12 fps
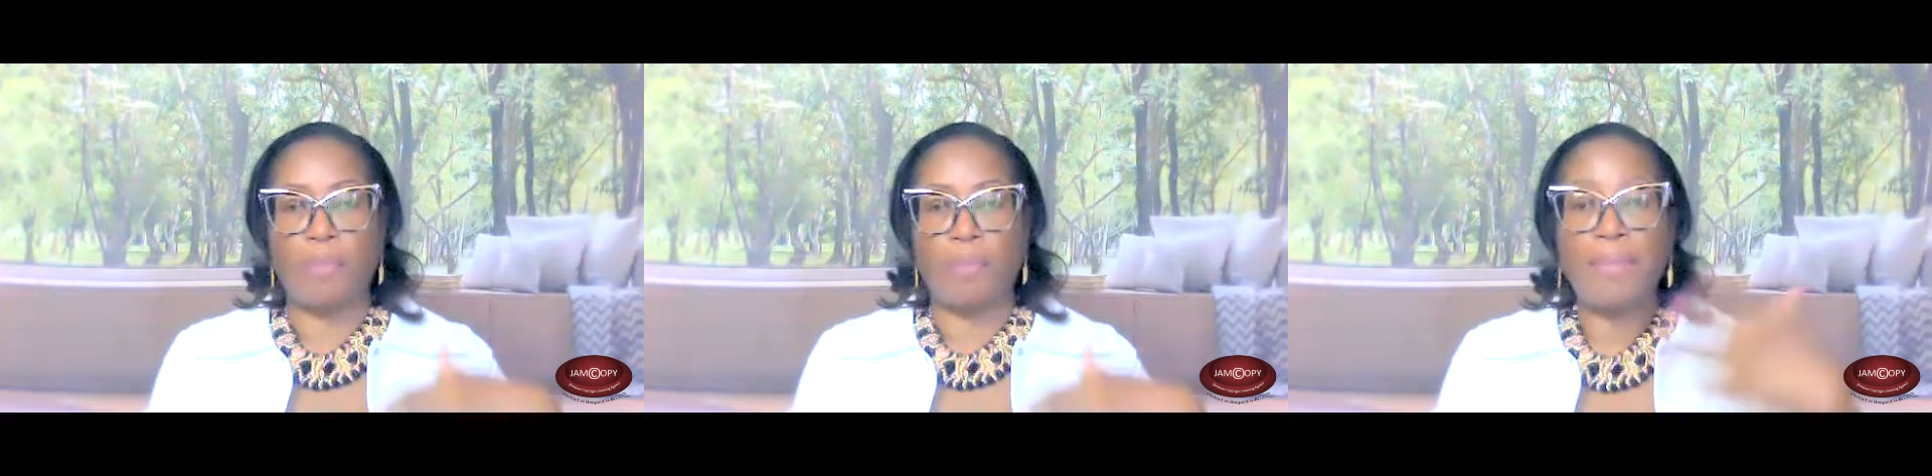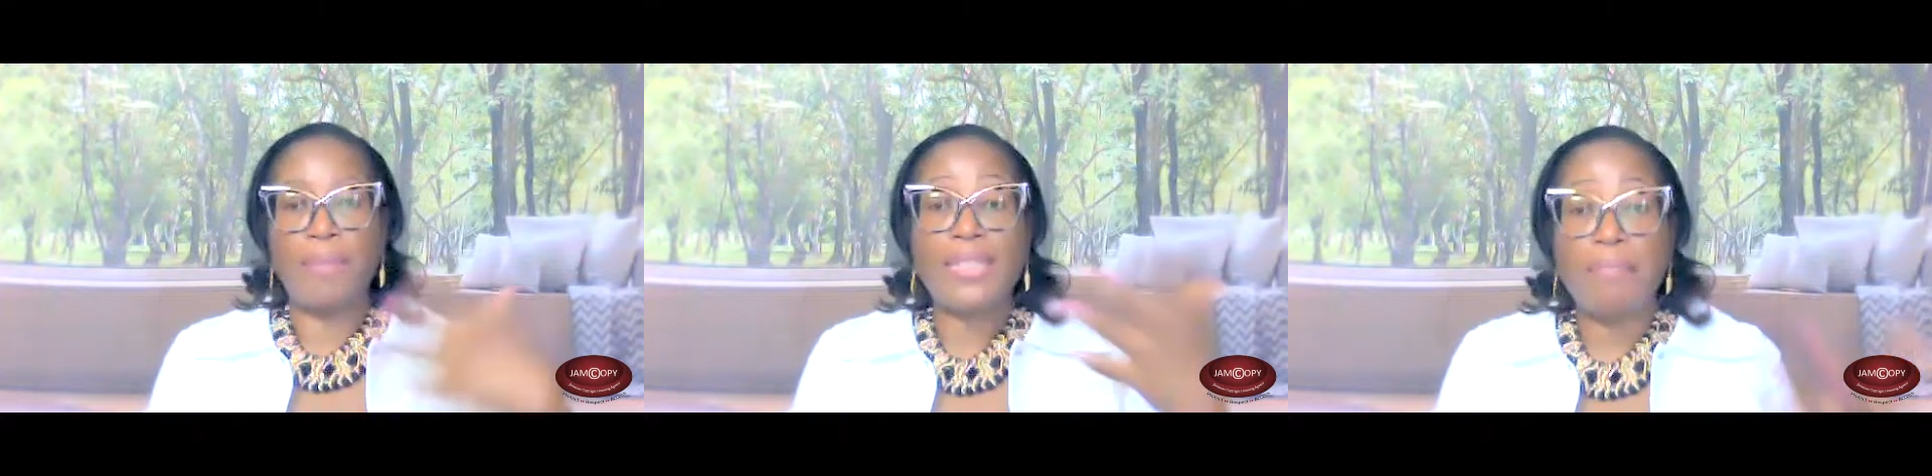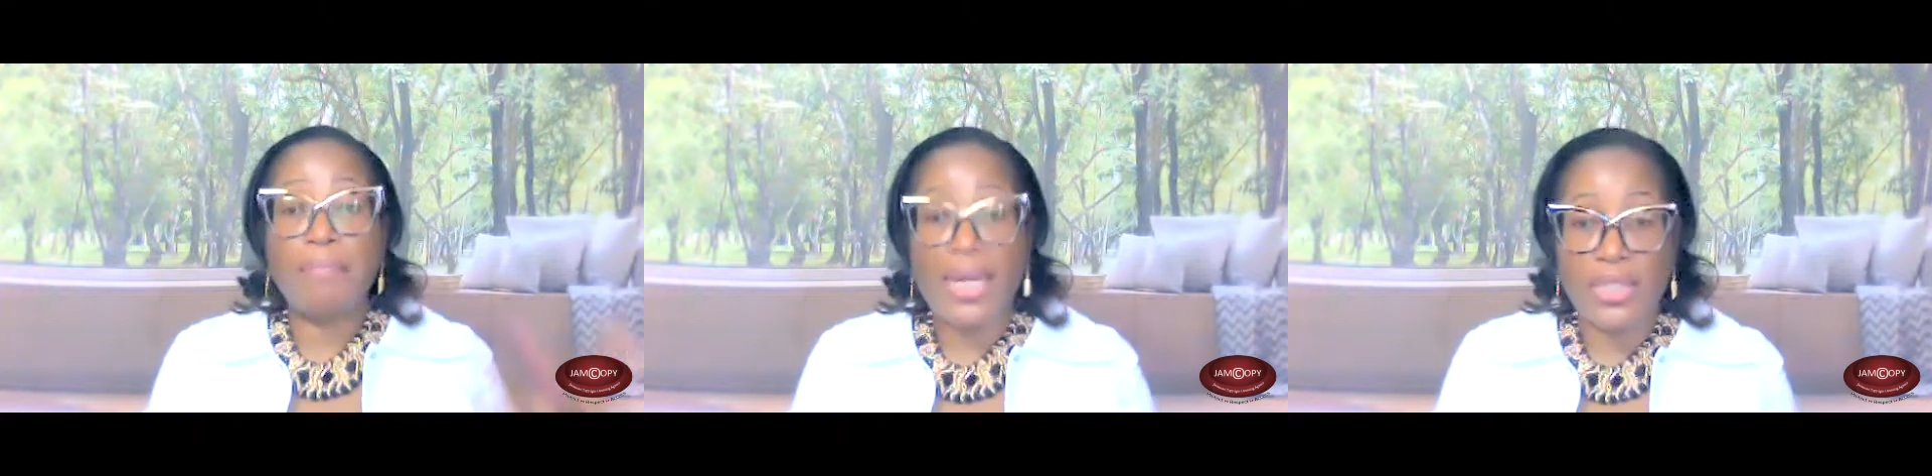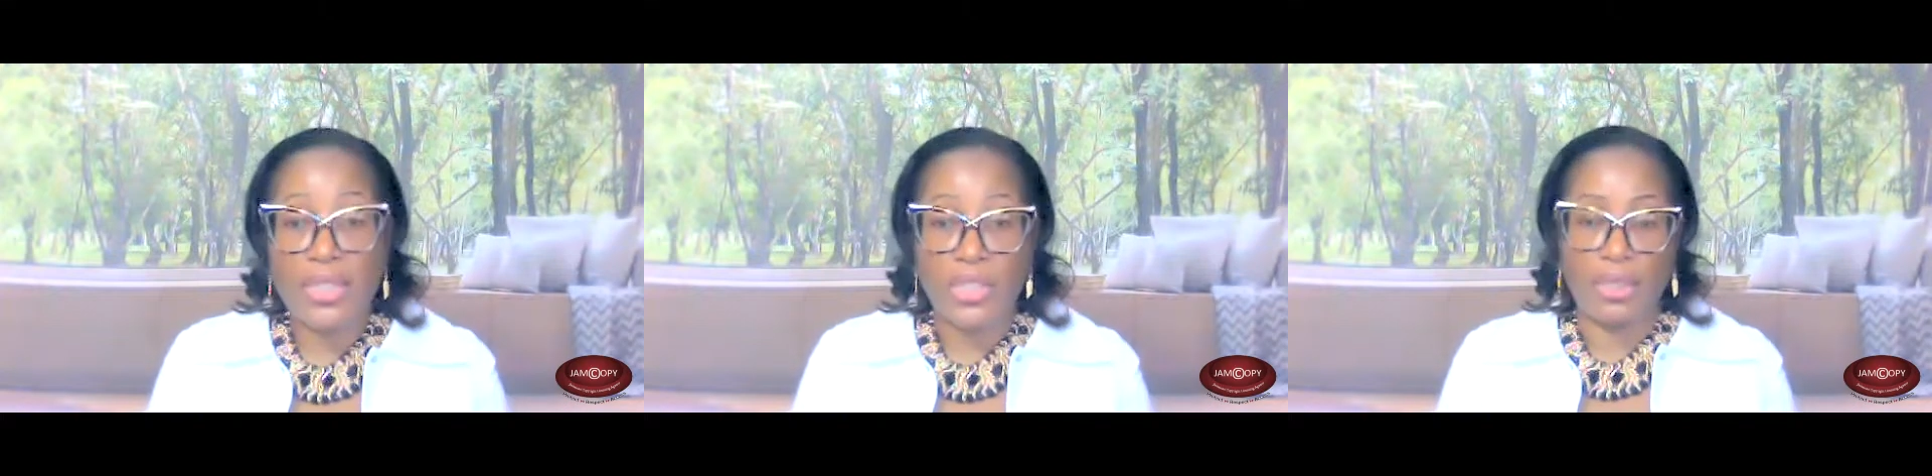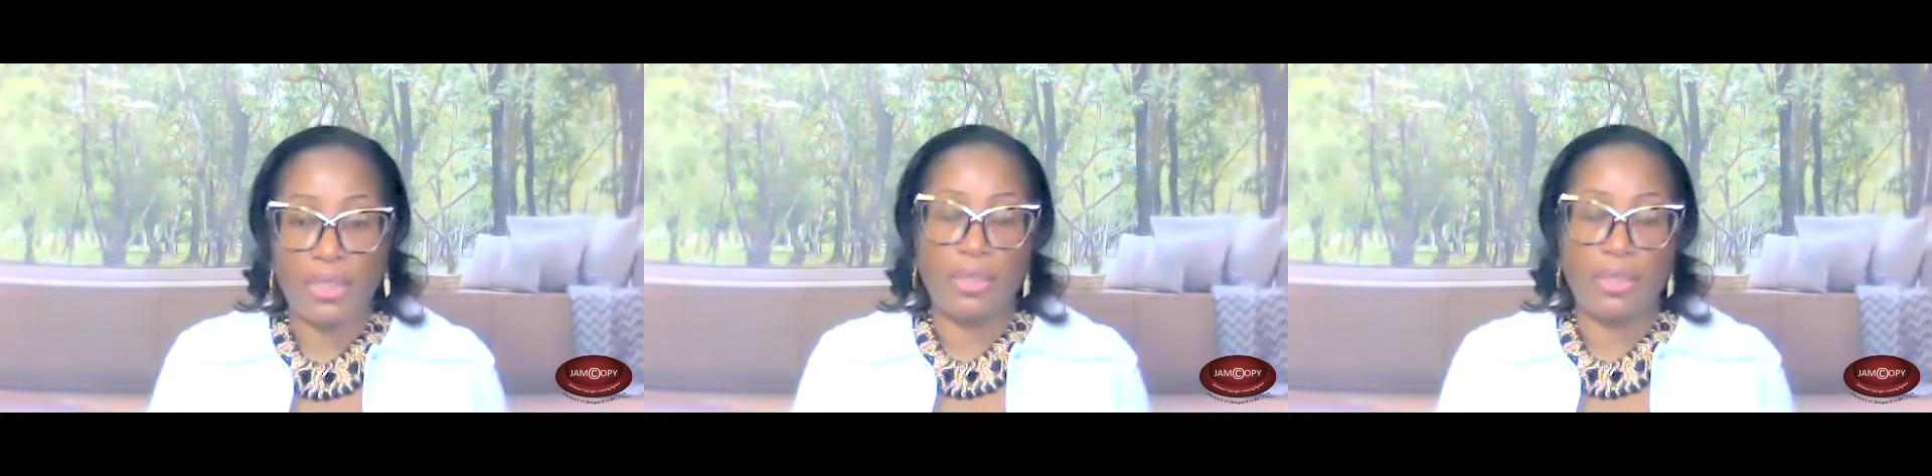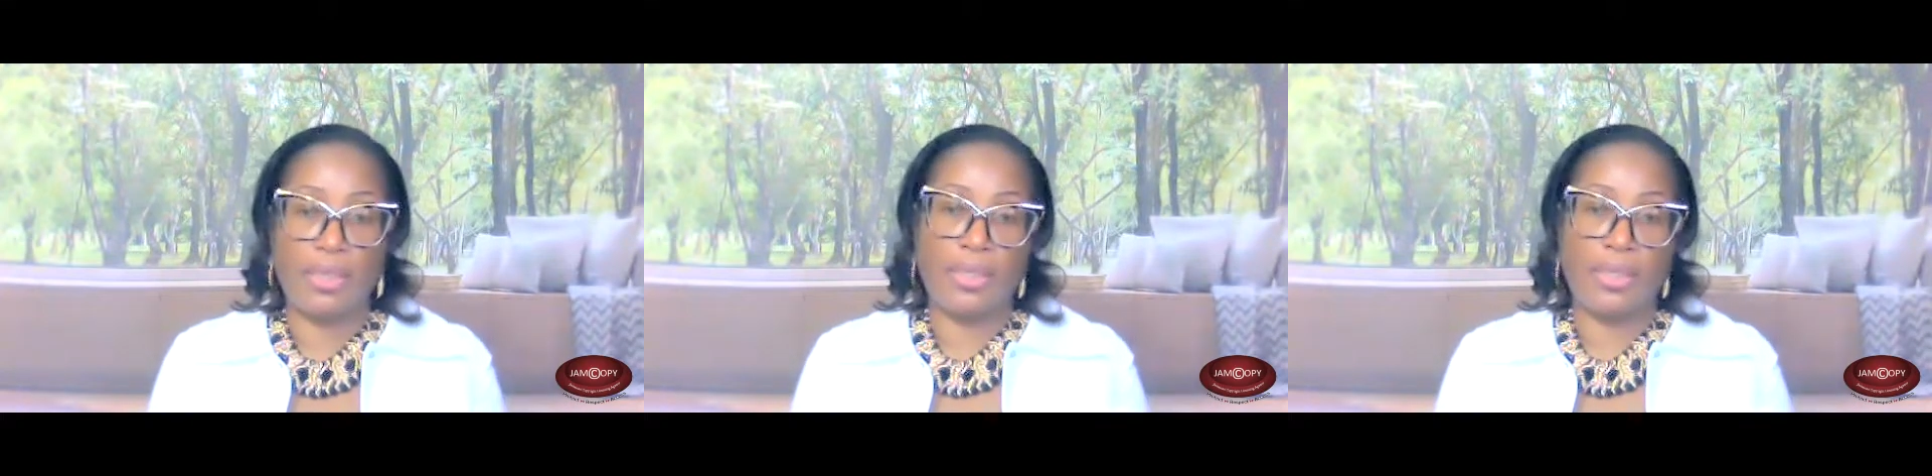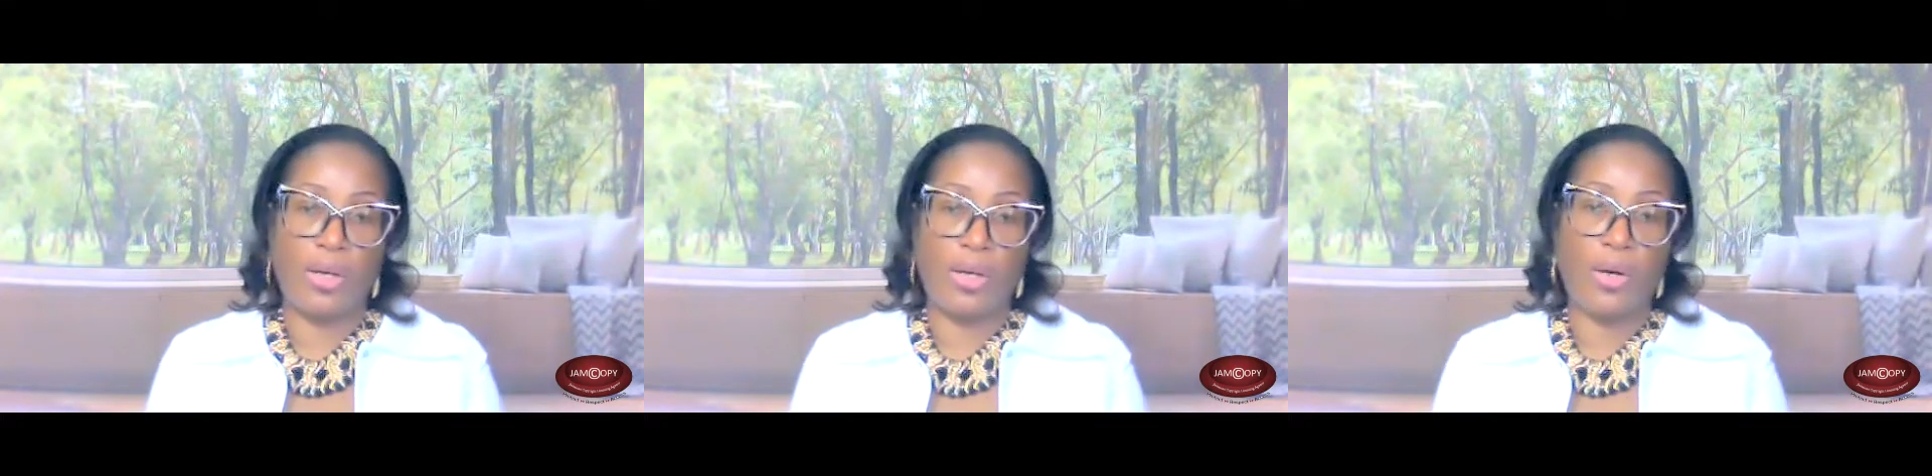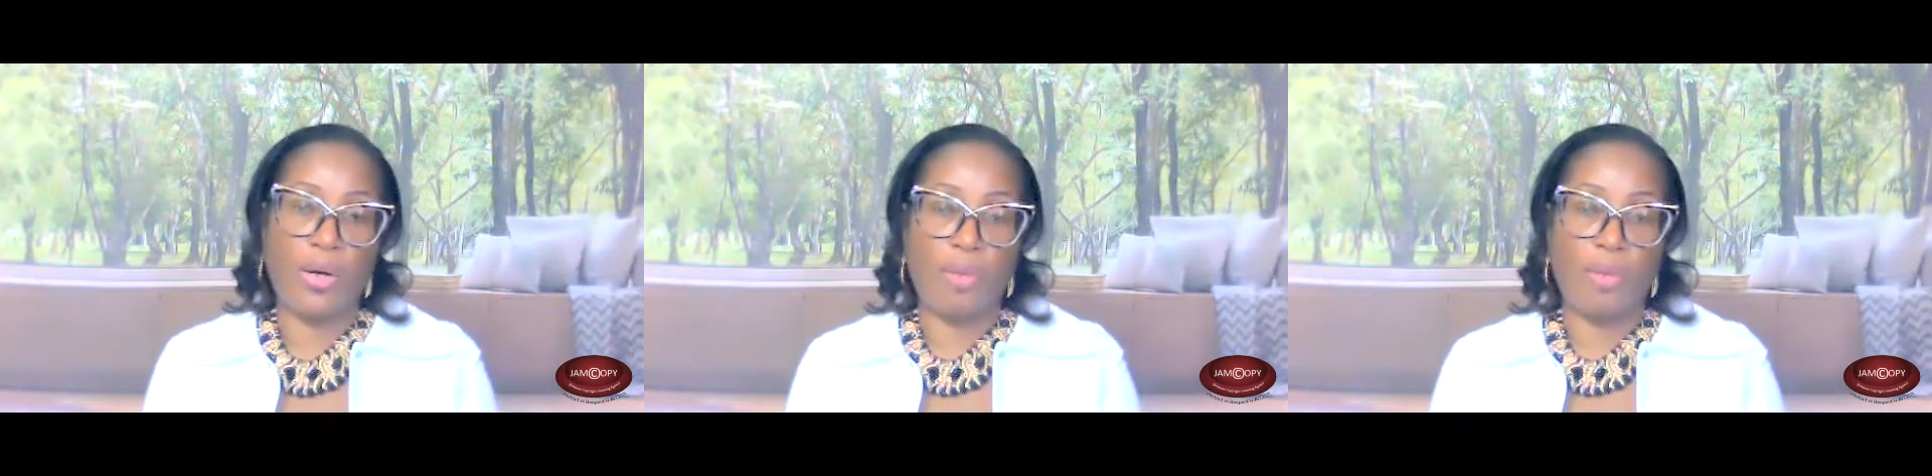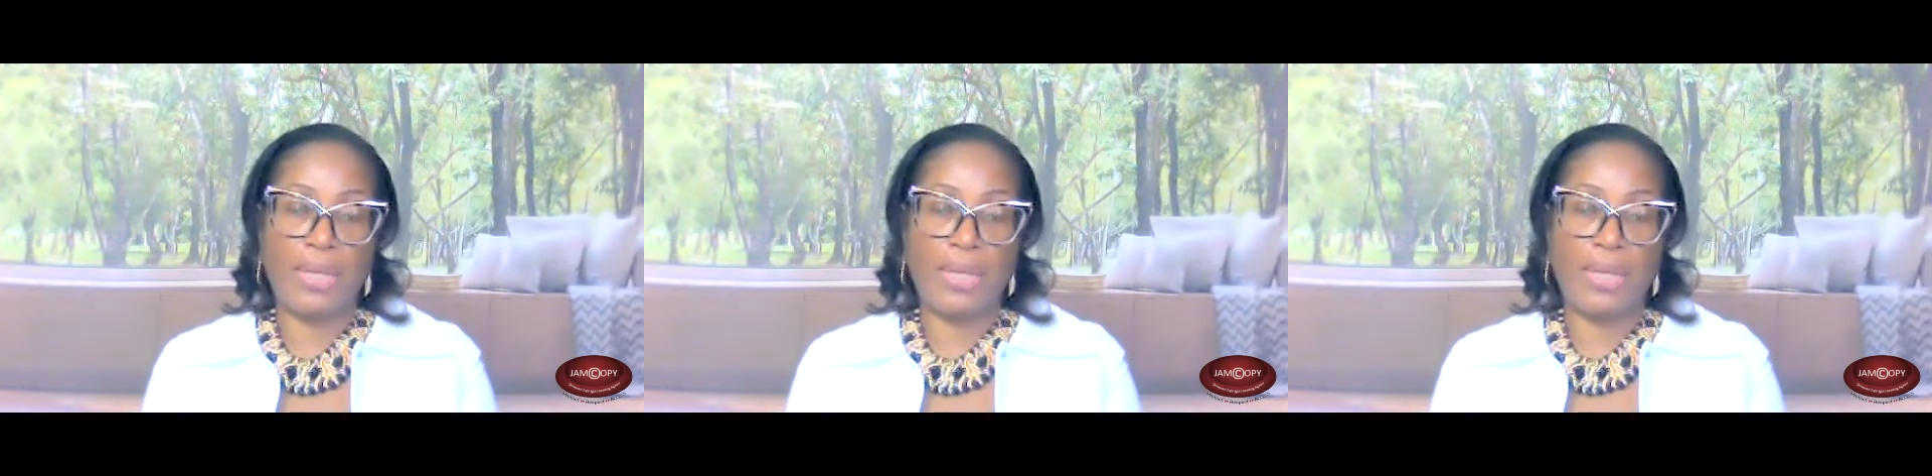better managing our